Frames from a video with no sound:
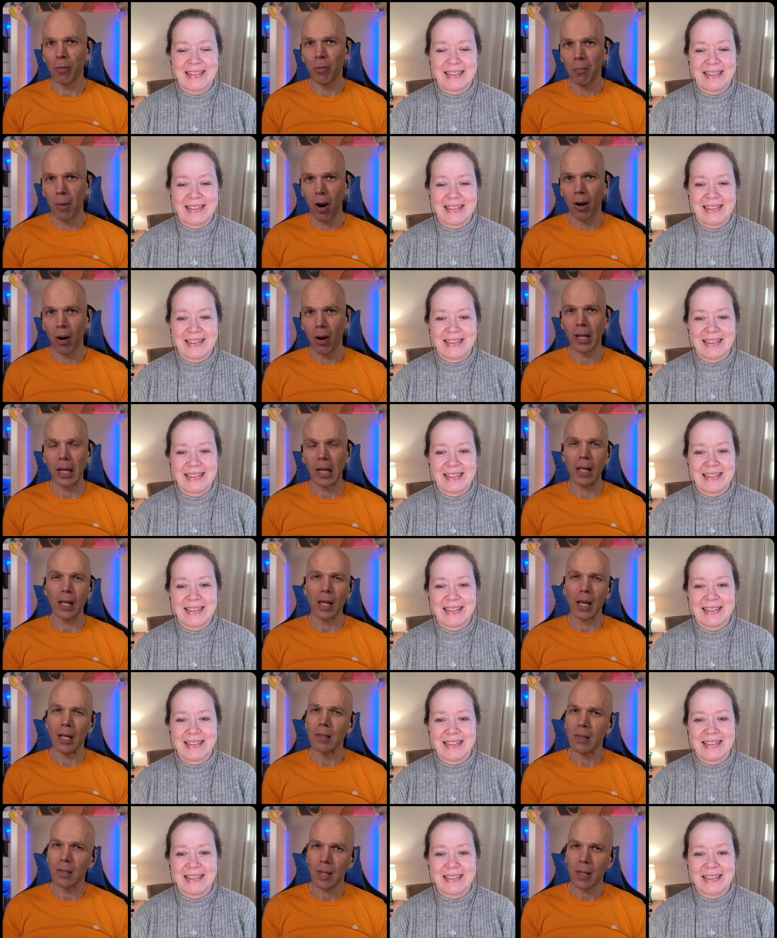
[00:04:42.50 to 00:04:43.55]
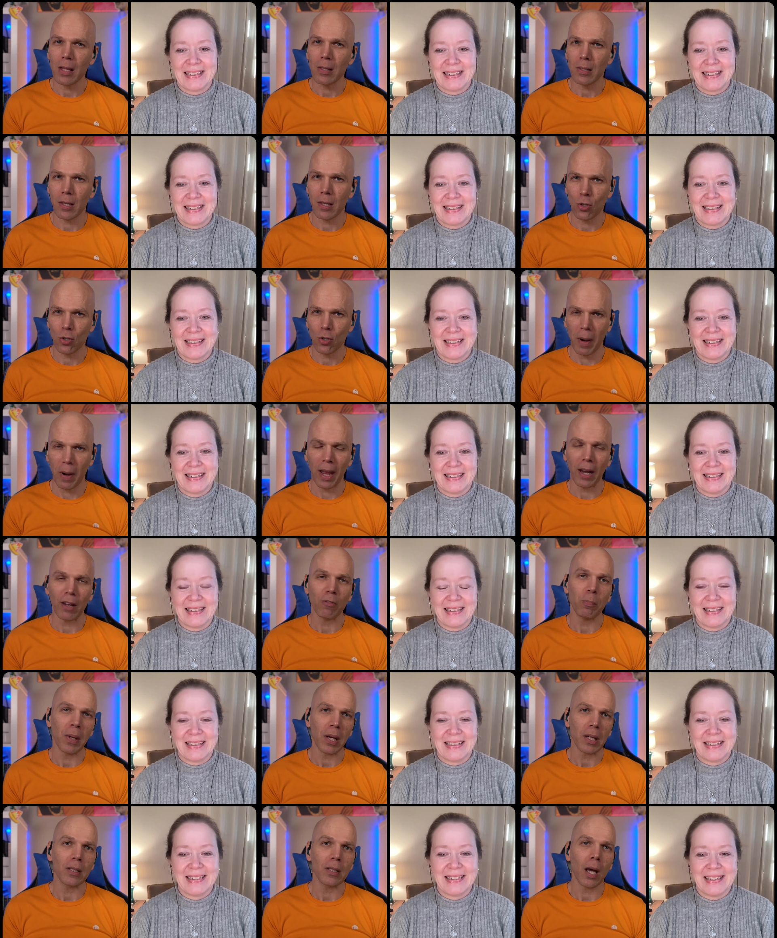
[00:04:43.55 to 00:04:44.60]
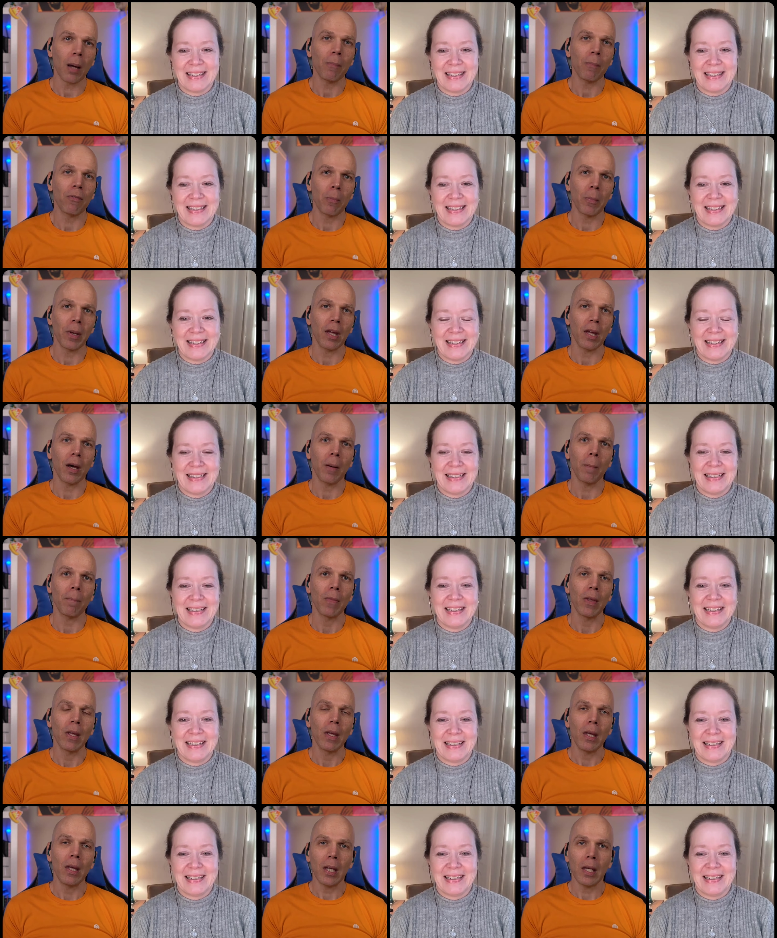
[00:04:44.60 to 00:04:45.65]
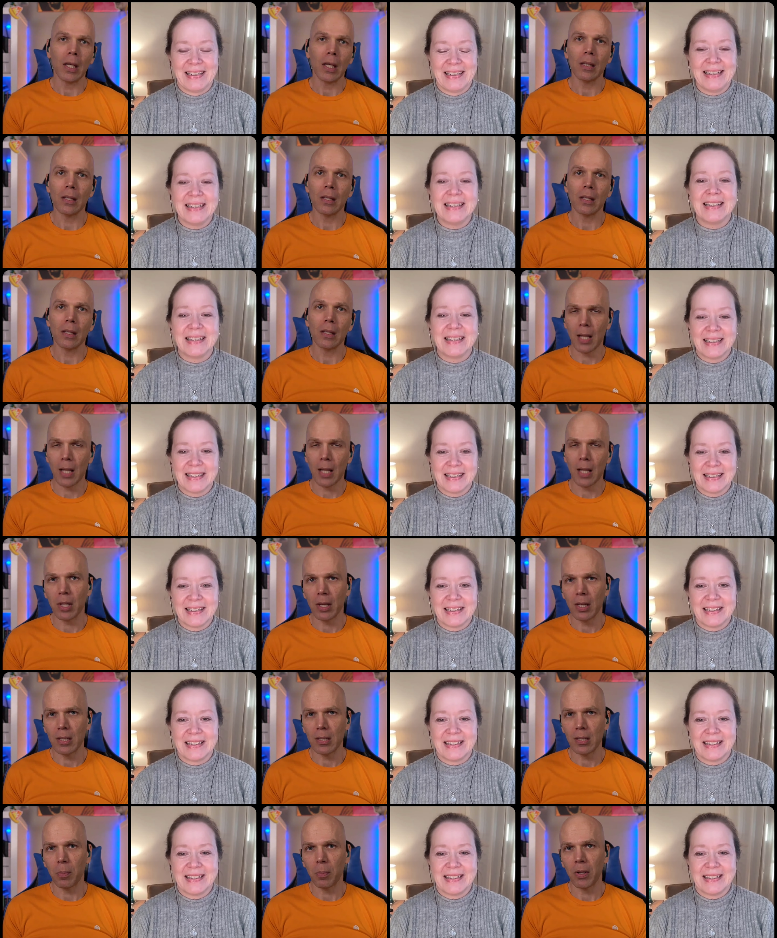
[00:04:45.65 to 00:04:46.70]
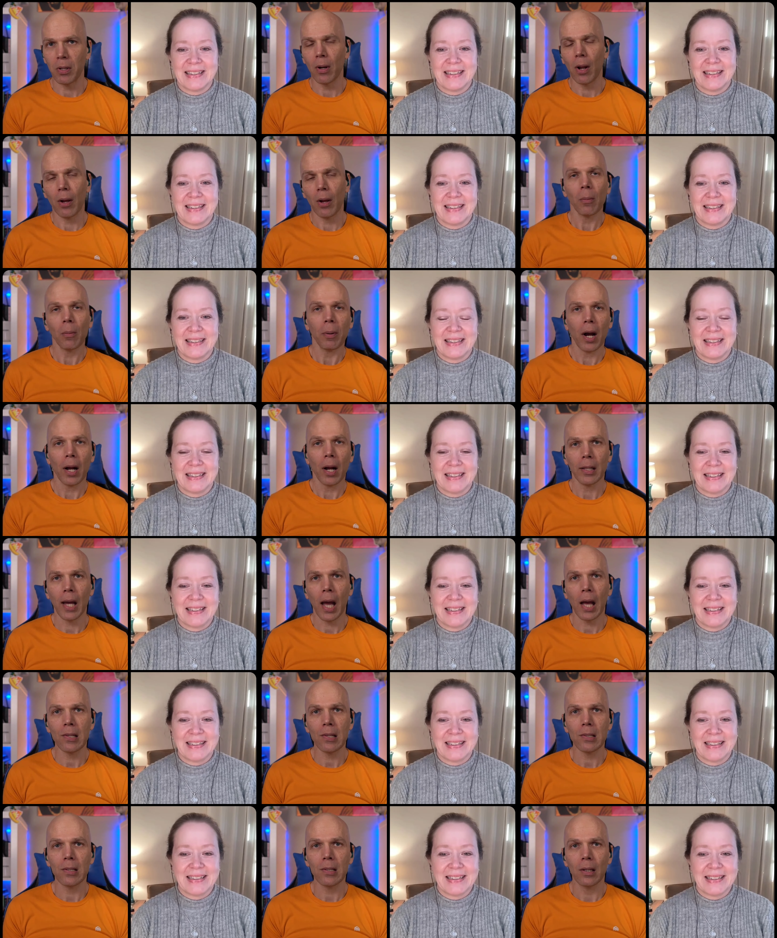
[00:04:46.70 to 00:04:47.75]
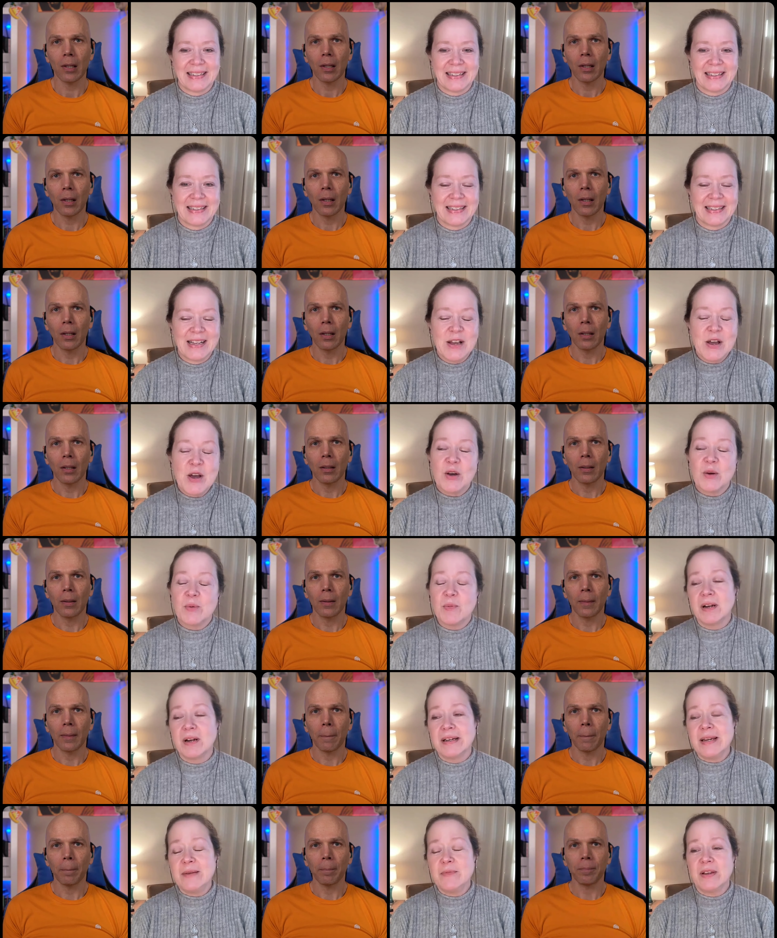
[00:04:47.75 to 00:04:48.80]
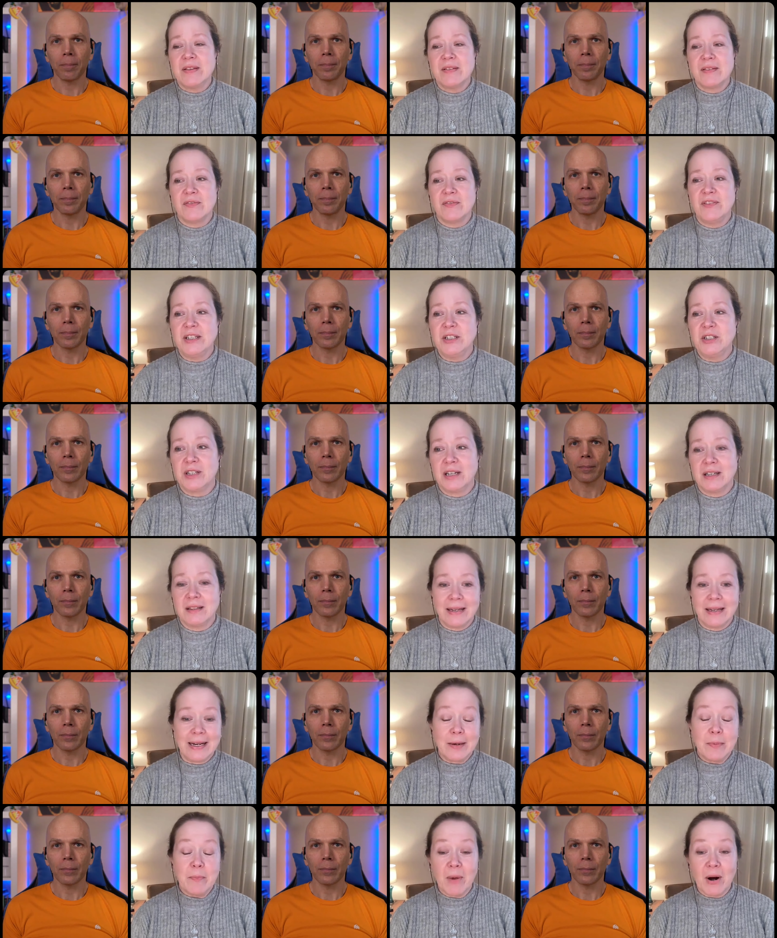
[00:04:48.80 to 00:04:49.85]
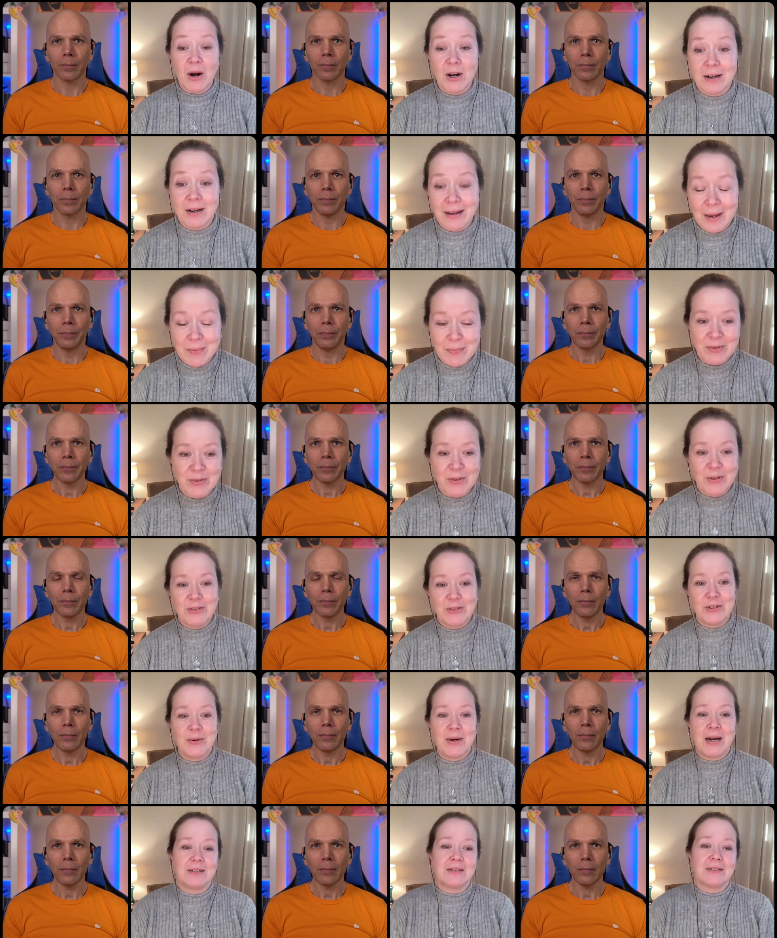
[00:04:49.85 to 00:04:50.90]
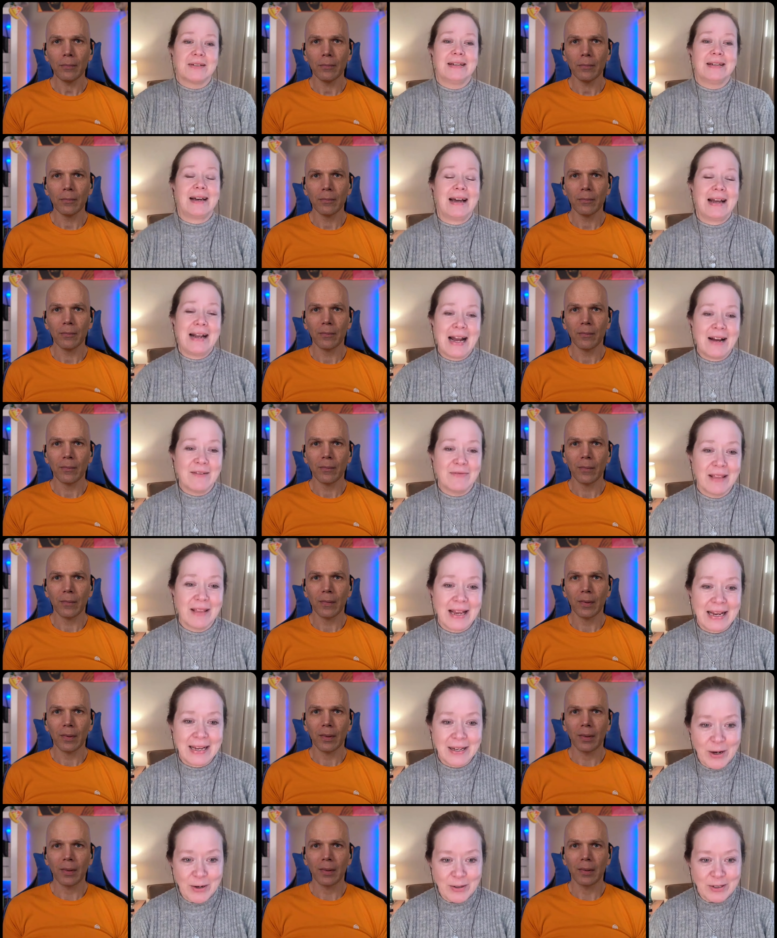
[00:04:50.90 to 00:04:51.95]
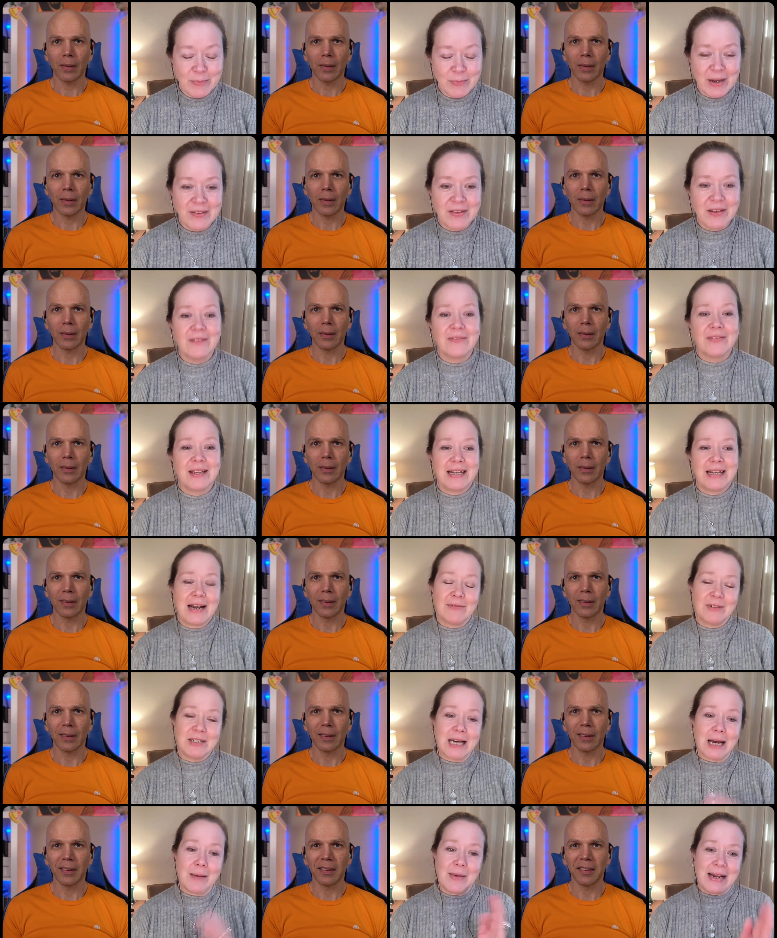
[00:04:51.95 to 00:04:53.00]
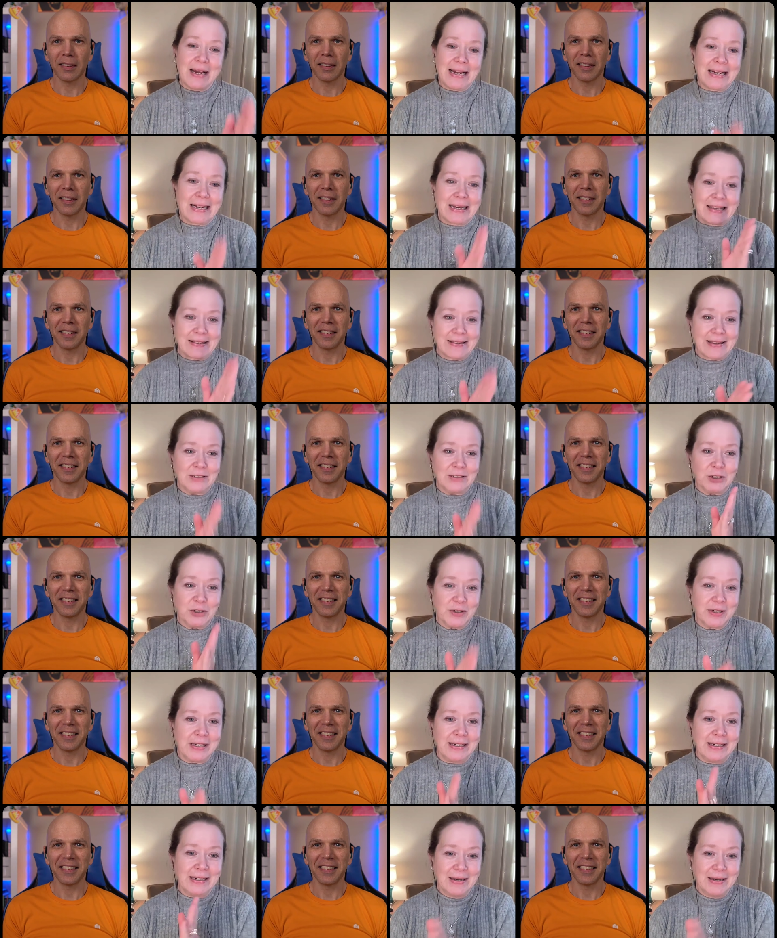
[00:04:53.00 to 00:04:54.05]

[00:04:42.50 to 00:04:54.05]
Speaker 1: Mark? Any insights that you might have picked up from him in the times that he's appeared on your podcast?
Speaker 2: Well, he was featured on Landmark episode 200. I have like a note to myself that every time I hit a century